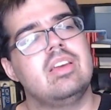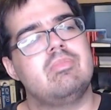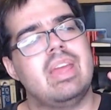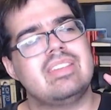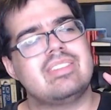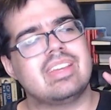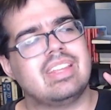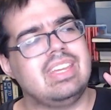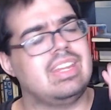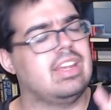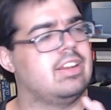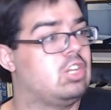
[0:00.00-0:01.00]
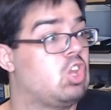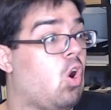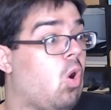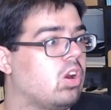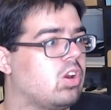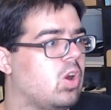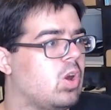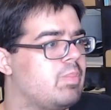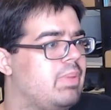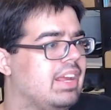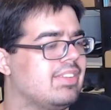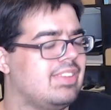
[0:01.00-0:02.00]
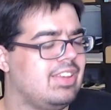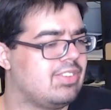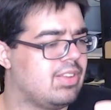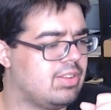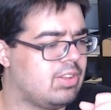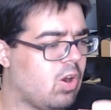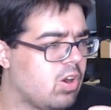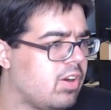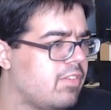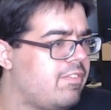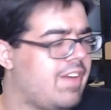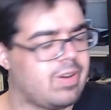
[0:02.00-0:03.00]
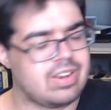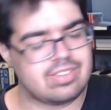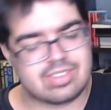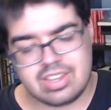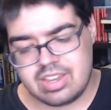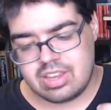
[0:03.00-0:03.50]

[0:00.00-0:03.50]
basically the darker pixies, the darker fairies,